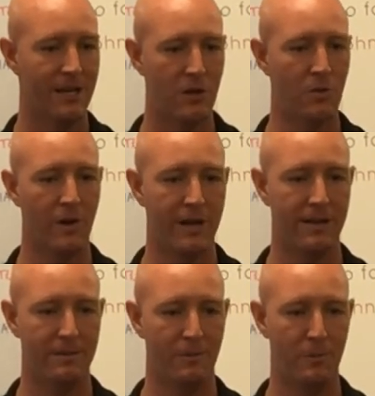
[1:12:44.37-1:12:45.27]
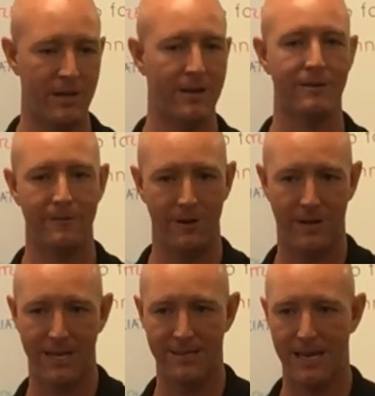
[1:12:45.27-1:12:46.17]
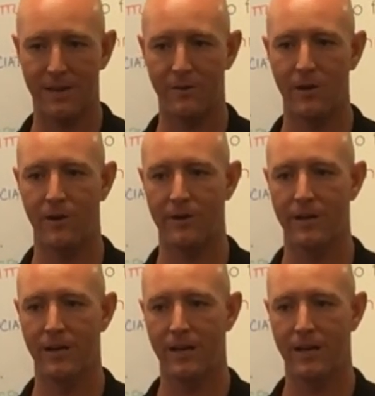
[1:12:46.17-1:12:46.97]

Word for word: You want to be there for your kids down the road,